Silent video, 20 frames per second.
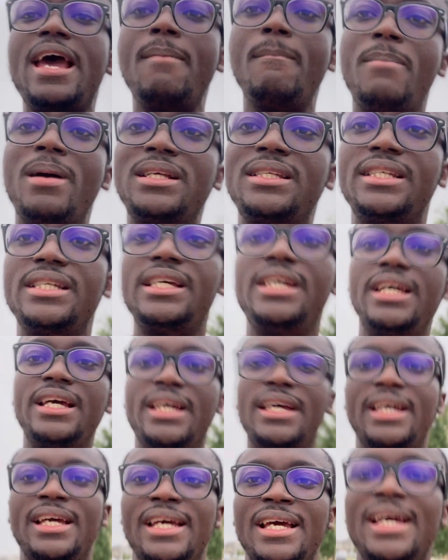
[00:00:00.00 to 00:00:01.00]
Embassy
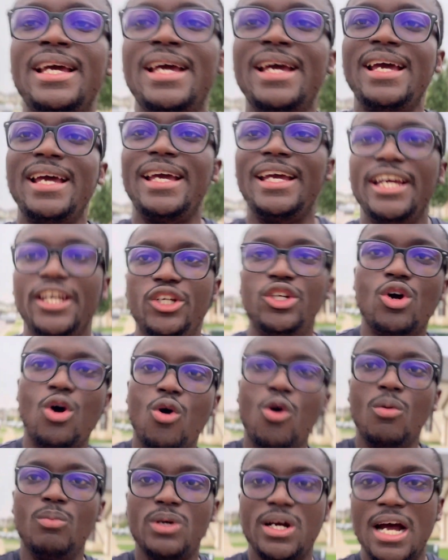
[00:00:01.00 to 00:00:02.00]
in your
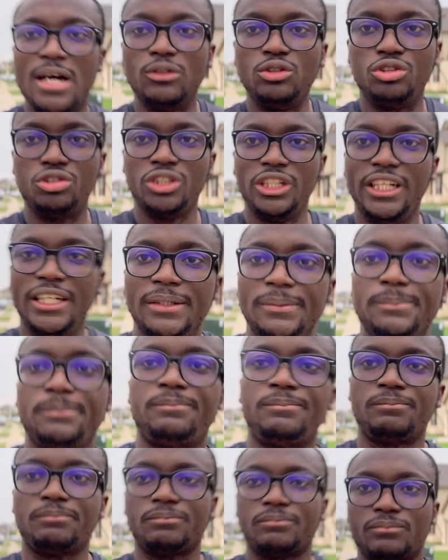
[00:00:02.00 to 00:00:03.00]
home country,
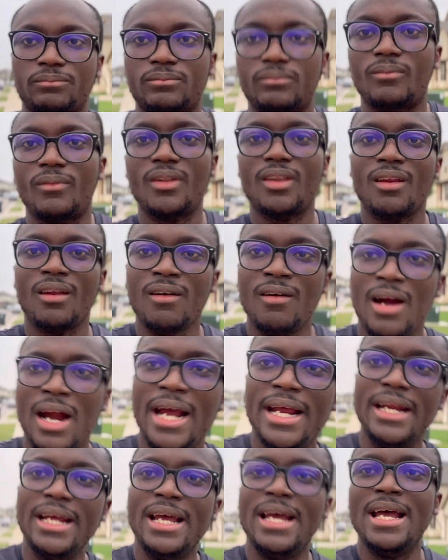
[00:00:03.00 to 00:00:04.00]

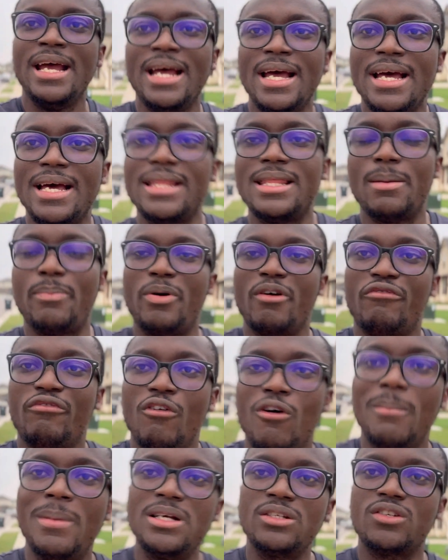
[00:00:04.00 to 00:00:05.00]
right? The
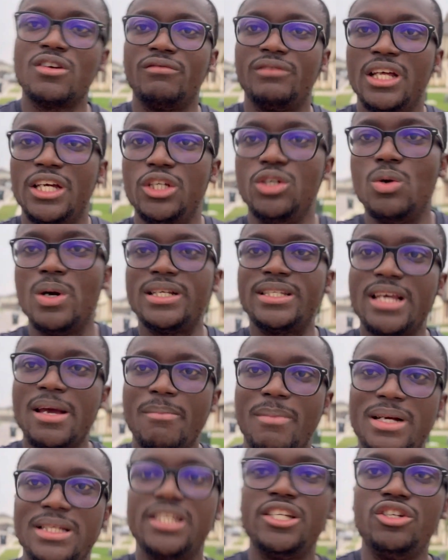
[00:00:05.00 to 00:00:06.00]
performance of the U.S.
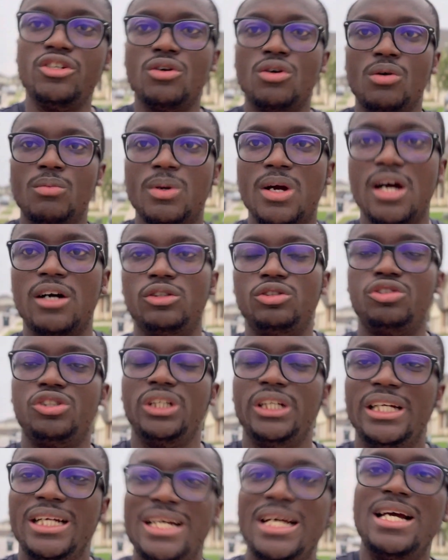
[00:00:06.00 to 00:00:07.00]
Embassy in your home
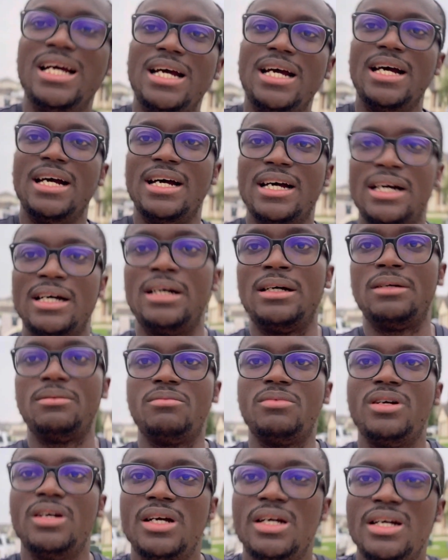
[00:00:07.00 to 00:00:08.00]
country. Um,